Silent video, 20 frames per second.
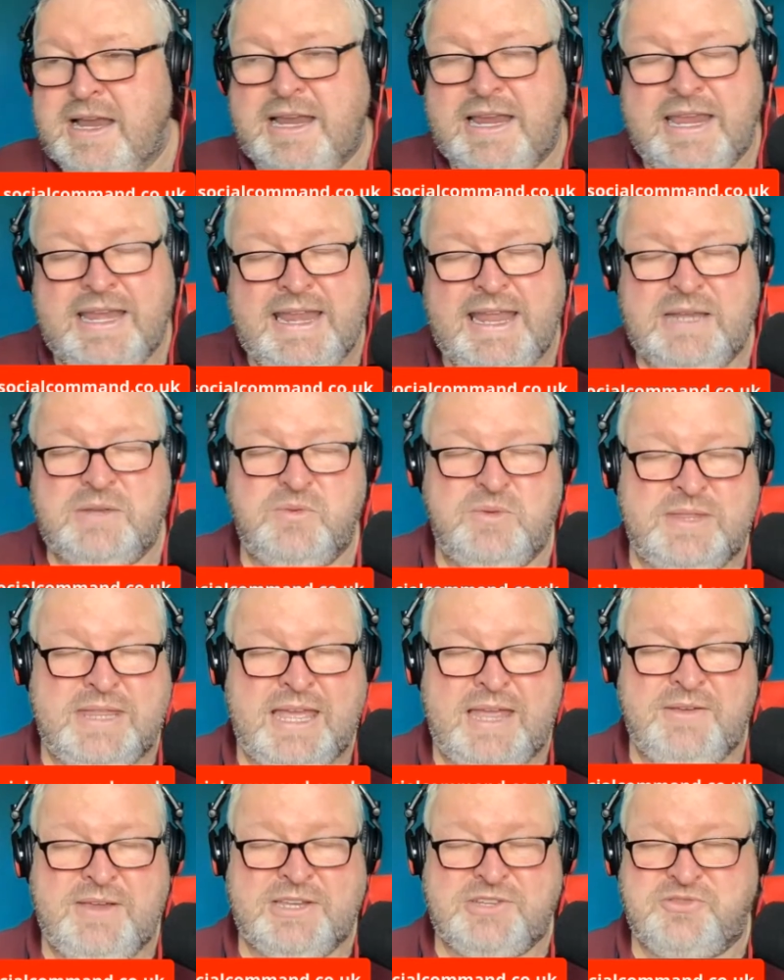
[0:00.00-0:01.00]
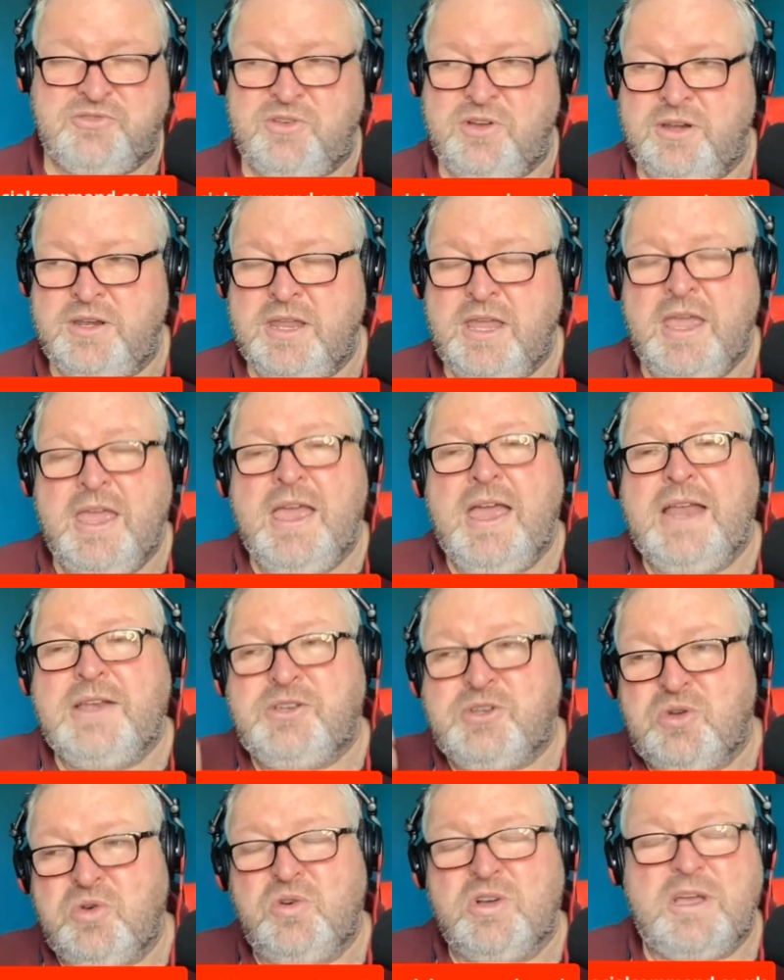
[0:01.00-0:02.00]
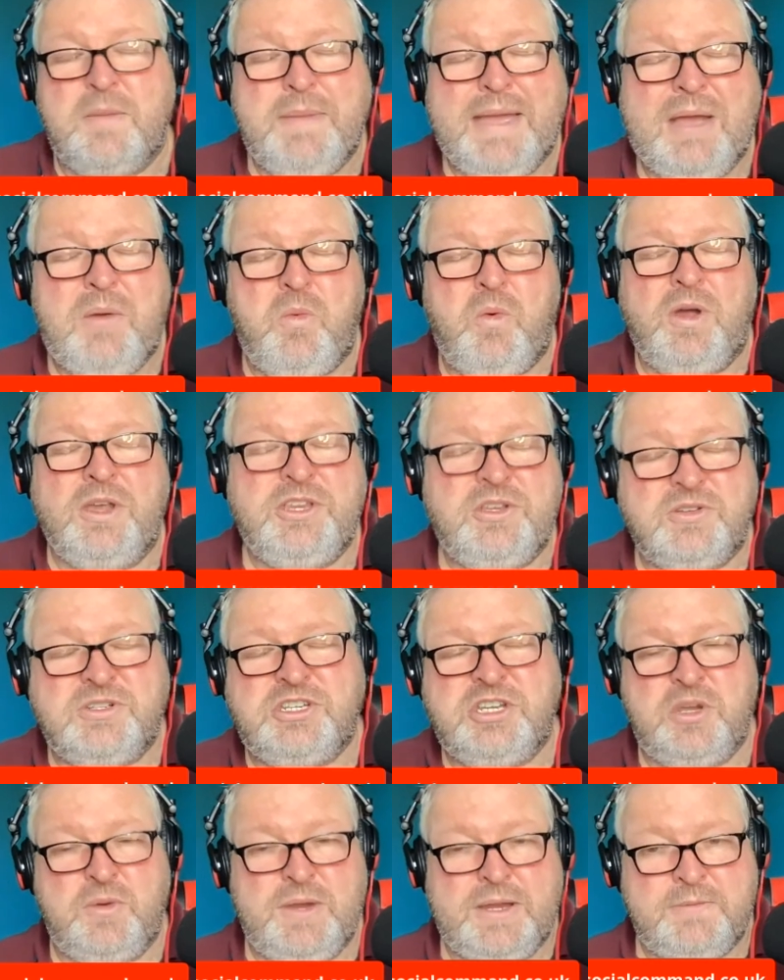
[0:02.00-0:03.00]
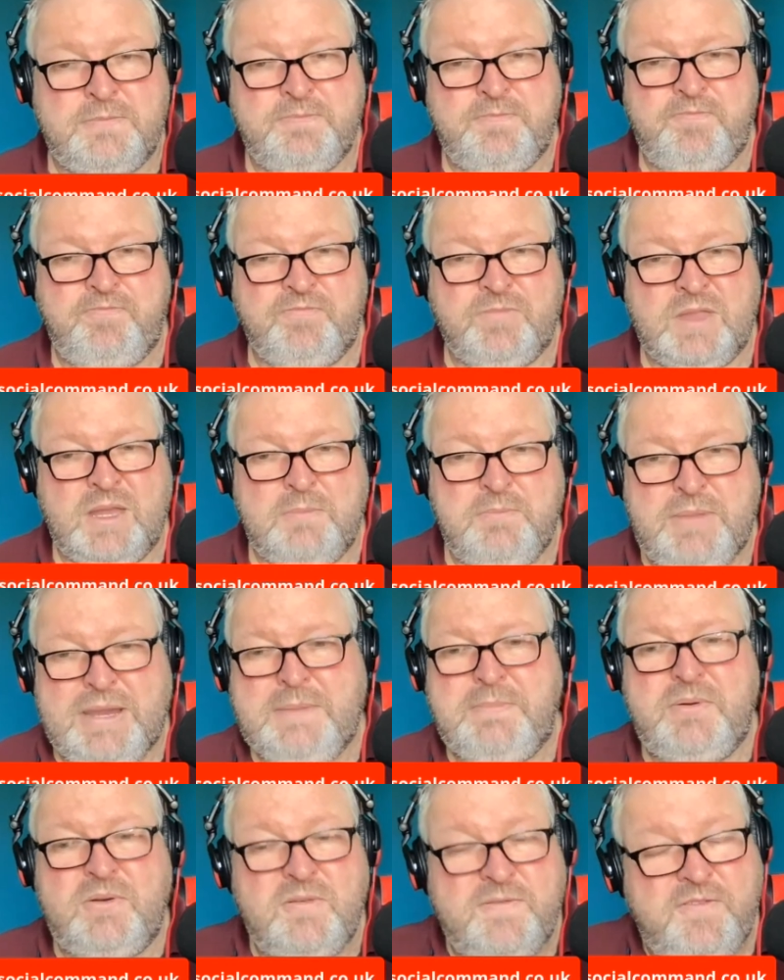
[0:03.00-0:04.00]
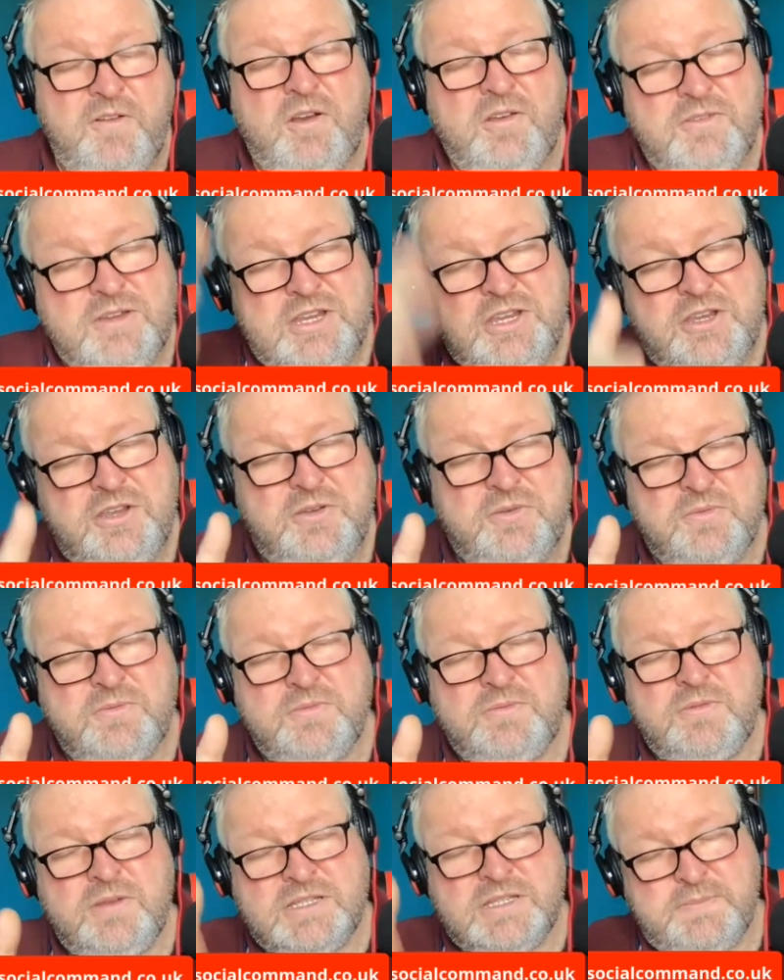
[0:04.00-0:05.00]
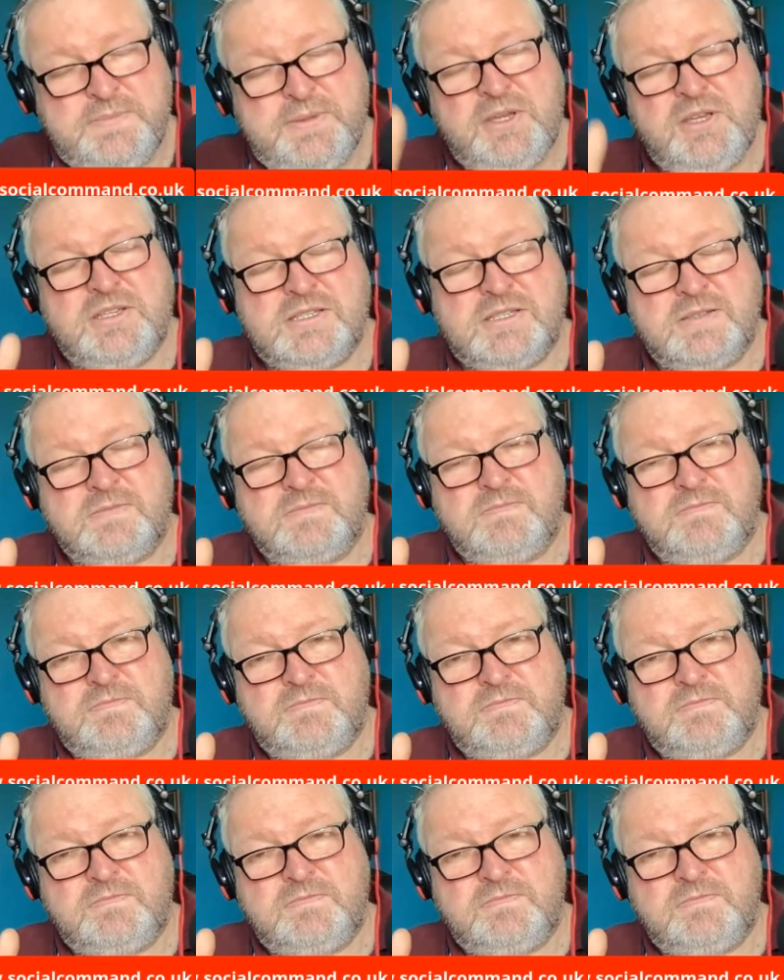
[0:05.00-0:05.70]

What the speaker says: connect with that restaurant, talk about what you're doing. People are following you as a person.